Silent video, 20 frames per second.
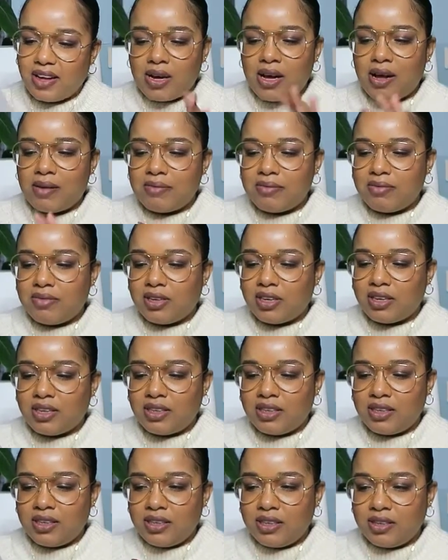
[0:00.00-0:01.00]
But I'm
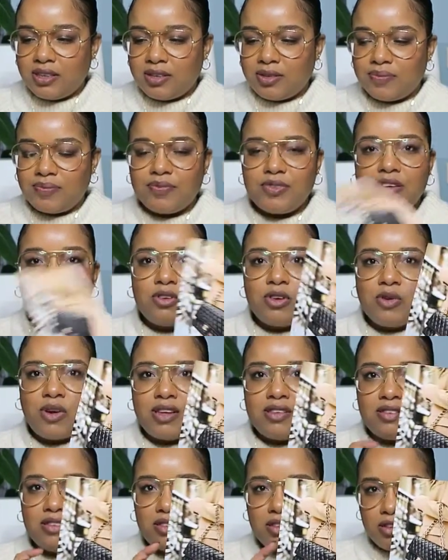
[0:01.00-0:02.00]
gonna, even though I
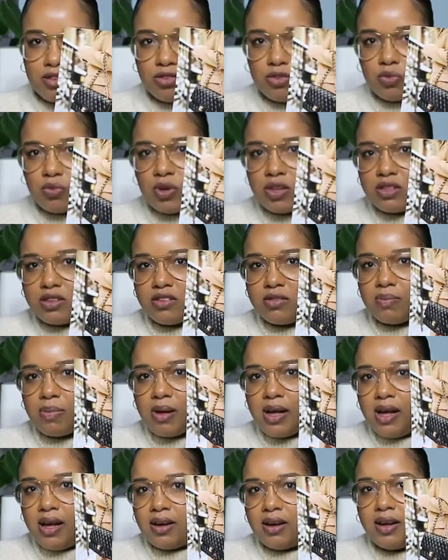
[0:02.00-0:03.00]
still do want this
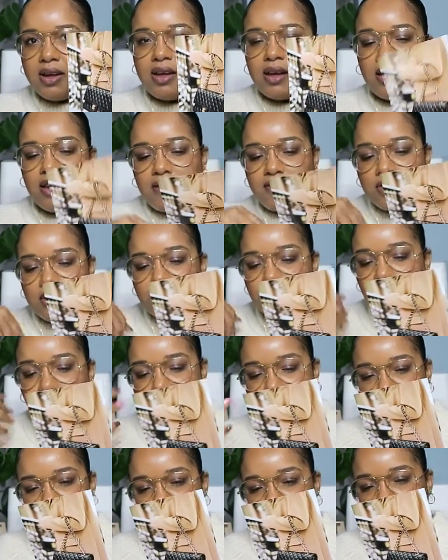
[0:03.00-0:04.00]
bag, I have
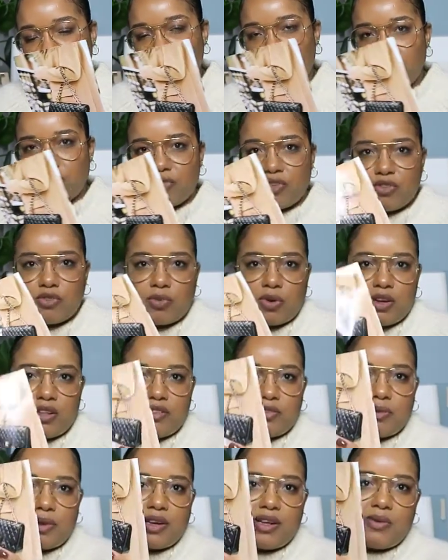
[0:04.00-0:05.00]
another one for
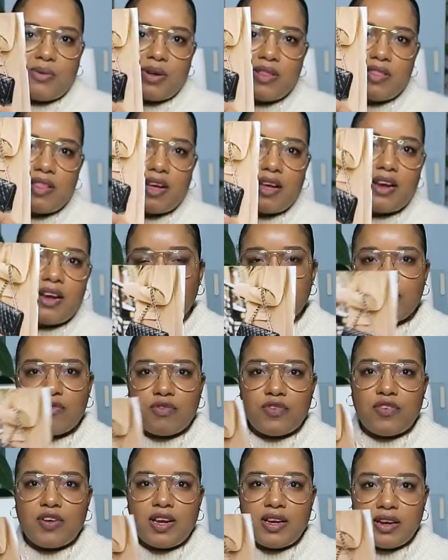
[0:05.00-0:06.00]
2021 that I
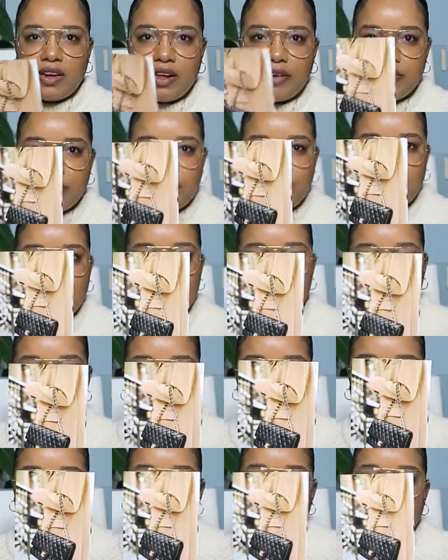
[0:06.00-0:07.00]
fell in love with
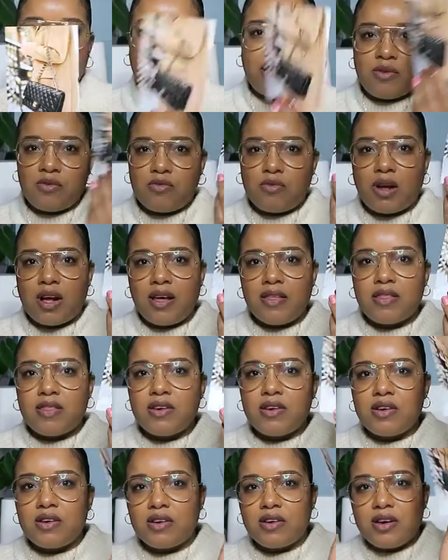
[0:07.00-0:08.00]
more, and I'd
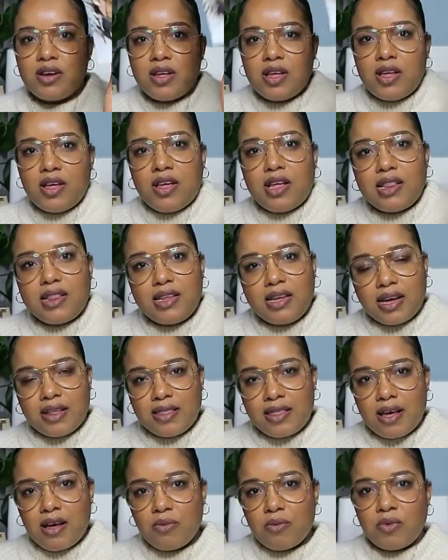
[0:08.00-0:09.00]
rather get
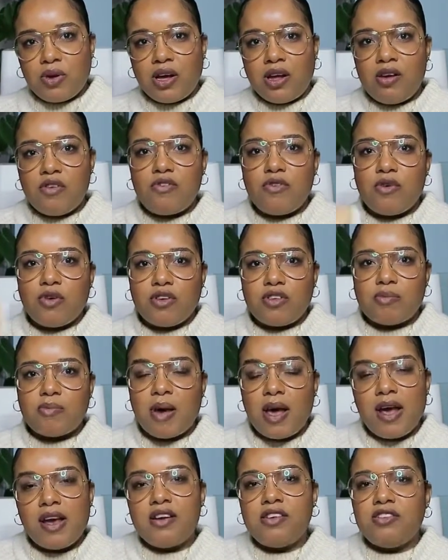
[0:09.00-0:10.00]
that and focus
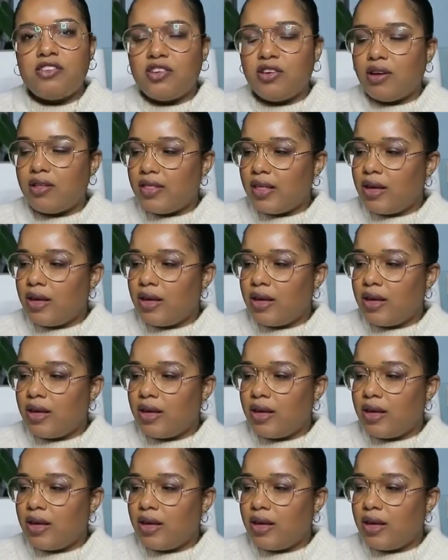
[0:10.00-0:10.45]
my energy on